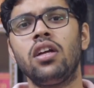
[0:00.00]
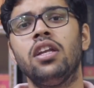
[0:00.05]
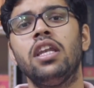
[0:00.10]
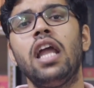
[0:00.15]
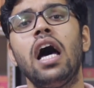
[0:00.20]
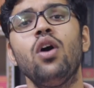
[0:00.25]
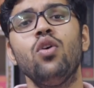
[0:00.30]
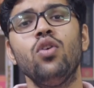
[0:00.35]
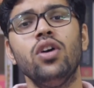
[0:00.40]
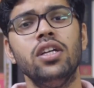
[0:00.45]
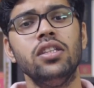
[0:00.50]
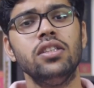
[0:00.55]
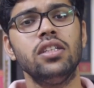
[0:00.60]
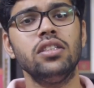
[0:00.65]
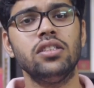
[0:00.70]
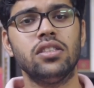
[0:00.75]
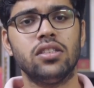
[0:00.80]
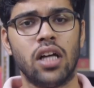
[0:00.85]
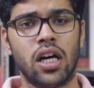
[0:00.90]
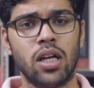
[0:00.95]
Now, in
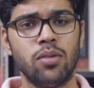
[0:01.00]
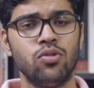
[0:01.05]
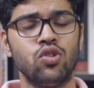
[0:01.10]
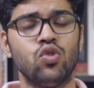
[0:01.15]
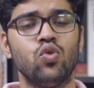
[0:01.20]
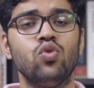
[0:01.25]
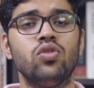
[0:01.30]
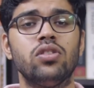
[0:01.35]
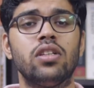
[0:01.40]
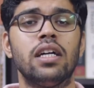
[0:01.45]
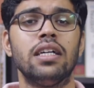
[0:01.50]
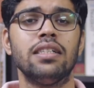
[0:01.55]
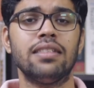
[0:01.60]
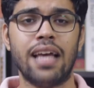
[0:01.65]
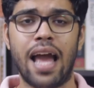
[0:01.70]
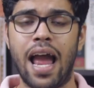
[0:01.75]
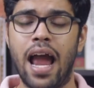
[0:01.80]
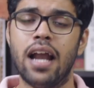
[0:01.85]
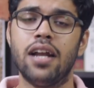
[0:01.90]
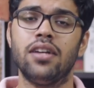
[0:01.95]
the Dharma
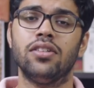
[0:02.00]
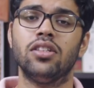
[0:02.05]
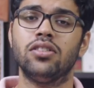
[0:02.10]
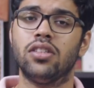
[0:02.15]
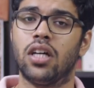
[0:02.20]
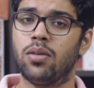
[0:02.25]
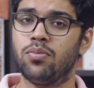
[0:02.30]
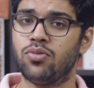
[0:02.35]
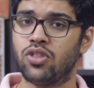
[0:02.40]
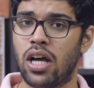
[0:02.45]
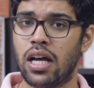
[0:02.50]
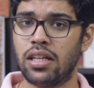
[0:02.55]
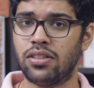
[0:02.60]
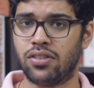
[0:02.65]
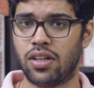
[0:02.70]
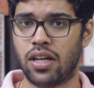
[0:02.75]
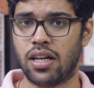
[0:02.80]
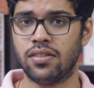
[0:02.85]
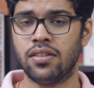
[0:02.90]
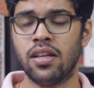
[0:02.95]
Sutras and the Dharma
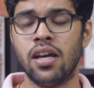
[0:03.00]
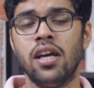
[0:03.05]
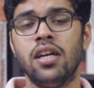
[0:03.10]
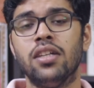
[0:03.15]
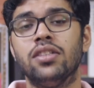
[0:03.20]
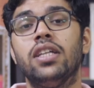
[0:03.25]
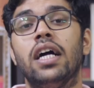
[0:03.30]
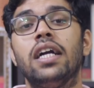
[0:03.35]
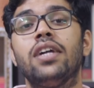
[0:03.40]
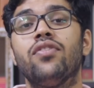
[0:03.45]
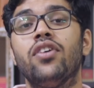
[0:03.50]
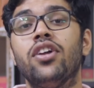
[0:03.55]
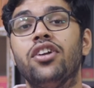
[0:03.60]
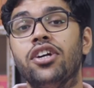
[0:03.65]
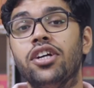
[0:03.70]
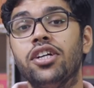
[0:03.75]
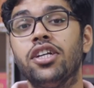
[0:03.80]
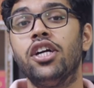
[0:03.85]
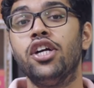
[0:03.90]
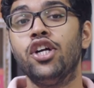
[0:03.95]
Shastras that were
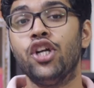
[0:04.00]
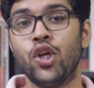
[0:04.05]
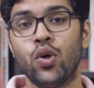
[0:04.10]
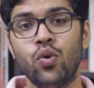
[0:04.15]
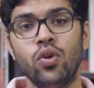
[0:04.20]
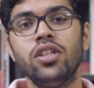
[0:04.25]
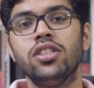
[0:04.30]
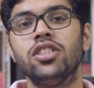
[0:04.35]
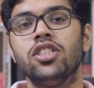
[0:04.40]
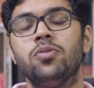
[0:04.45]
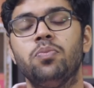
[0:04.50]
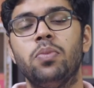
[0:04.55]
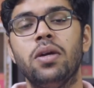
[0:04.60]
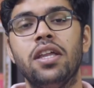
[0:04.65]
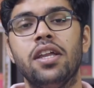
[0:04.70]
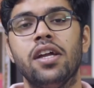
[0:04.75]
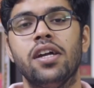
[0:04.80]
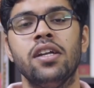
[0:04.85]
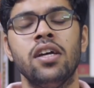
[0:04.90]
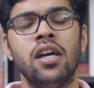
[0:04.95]
written during this
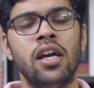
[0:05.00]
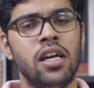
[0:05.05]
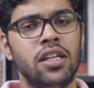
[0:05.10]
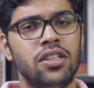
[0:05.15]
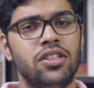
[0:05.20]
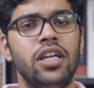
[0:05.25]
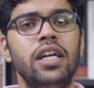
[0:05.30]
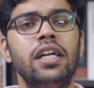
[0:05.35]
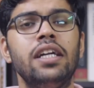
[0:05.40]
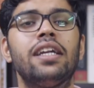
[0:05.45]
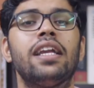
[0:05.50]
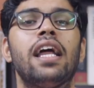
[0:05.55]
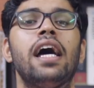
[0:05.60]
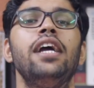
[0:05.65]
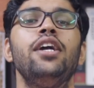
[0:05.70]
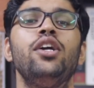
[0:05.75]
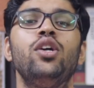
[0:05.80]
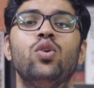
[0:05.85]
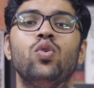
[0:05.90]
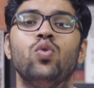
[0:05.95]
period, they
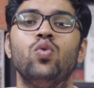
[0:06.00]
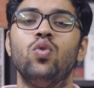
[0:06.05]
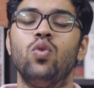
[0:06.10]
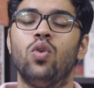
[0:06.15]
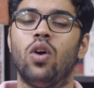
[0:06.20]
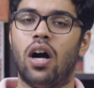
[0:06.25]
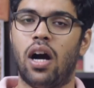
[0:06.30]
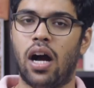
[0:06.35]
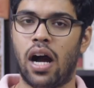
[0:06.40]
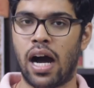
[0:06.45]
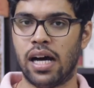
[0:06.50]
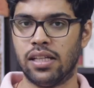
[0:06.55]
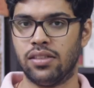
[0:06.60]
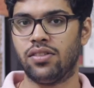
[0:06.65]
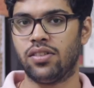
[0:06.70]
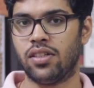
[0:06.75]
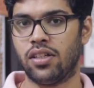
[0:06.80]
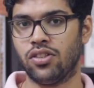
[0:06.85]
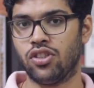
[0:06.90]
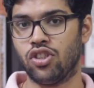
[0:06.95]
tried to
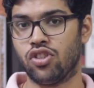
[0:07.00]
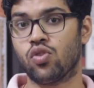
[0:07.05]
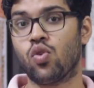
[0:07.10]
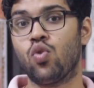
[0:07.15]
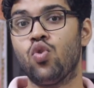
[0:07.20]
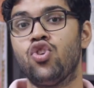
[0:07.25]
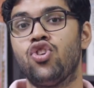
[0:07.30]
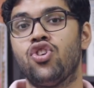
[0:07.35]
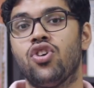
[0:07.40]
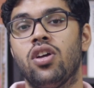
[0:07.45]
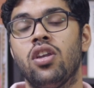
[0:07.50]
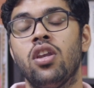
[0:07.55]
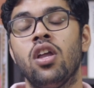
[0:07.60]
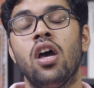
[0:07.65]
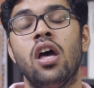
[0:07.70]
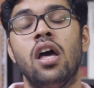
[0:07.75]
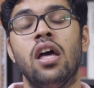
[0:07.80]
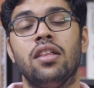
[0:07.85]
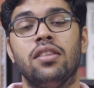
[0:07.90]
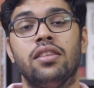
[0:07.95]
answer this question
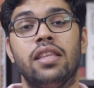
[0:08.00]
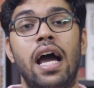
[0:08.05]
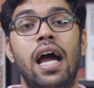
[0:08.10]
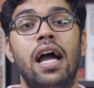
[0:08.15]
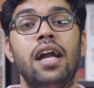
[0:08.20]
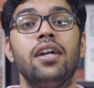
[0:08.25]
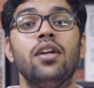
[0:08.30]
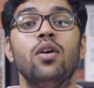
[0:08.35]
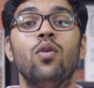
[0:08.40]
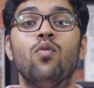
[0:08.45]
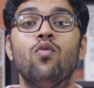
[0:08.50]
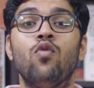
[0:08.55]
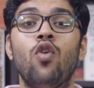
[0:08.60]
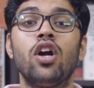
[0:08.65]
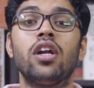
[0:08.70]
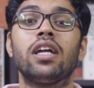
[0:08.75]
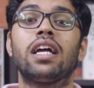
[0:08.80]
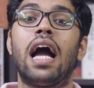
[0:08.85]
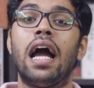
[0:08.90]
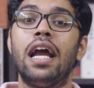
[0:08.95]
that
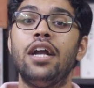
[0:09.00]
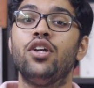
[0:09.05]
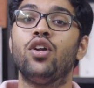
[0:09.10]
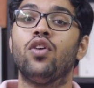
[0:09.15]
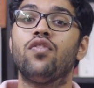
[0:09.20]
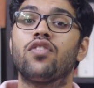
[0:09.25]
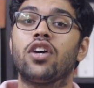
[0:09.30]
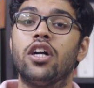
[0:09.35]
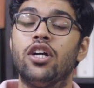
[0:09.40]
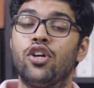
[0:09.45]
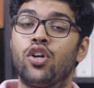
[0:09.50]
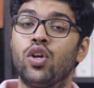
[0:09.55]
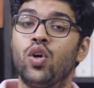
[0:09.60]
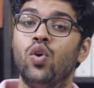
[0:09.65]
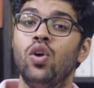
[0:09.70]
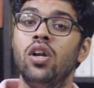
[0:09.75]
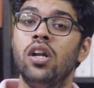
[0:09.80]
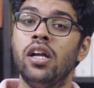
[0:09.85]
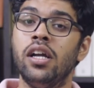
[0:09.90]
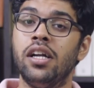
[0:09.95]
what kind of
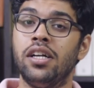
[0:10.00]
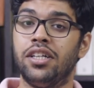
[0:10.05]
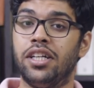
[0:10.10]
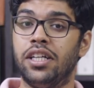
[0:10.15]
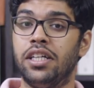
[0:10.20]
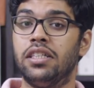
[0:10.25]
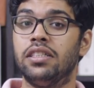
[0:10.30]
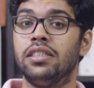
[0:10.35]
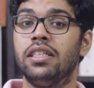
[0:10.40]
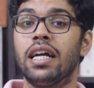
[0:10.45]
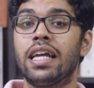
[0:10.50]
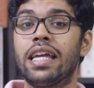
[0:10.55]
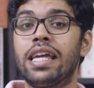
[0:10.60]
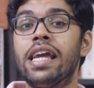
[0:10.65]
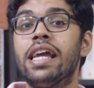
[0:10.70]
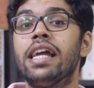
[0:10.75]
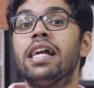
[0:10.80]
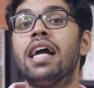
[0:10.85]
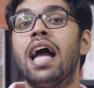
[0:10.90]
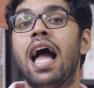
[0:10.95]
control did the
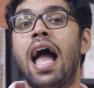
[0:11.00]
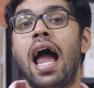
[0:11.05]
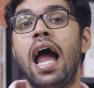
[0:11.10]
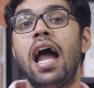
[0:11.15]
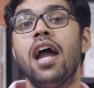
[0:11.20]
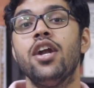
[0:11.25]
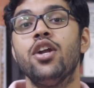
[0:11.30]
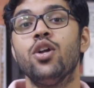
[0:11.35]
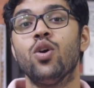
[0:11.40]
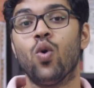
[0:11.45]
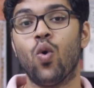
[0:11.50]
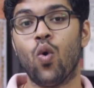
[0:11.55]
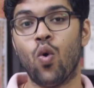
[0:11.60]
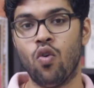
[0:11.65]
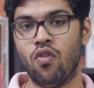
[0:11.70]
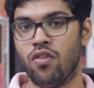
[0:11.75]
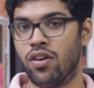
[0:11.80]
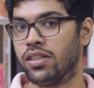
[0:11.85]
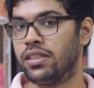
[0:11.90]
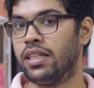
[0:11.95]
king had
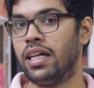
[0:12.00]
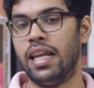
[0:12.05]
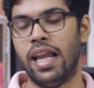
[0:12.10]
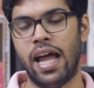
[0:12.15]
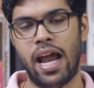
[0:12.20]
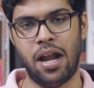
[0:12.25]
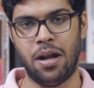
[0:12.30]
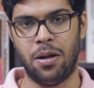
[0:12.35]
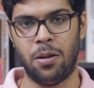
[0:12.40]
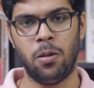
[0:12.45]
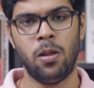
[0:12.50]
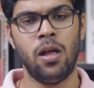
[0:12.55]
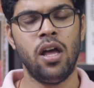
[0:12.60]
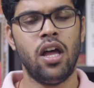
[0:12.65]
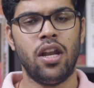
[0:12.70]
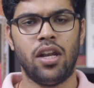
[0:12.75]
over the land.